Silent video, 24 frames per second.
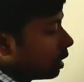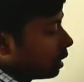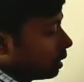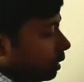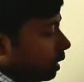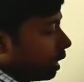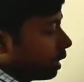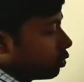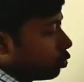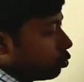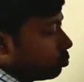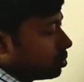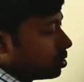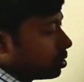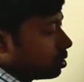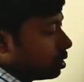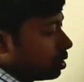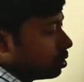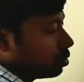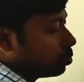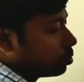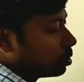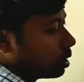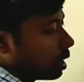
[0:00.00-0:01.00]
that will be
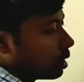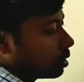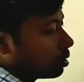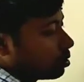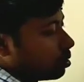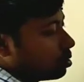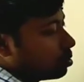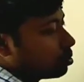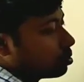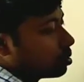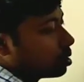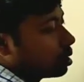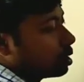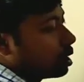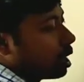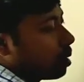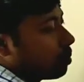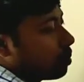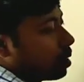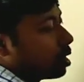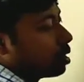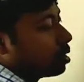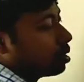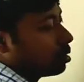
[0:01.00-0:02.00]
C2, that equal to
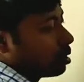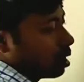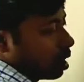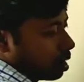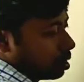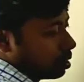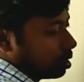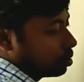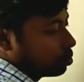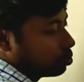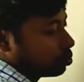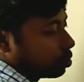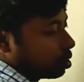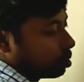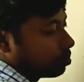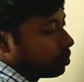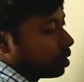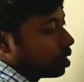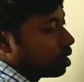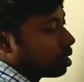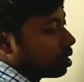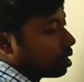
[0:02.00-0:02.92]
gamma under root of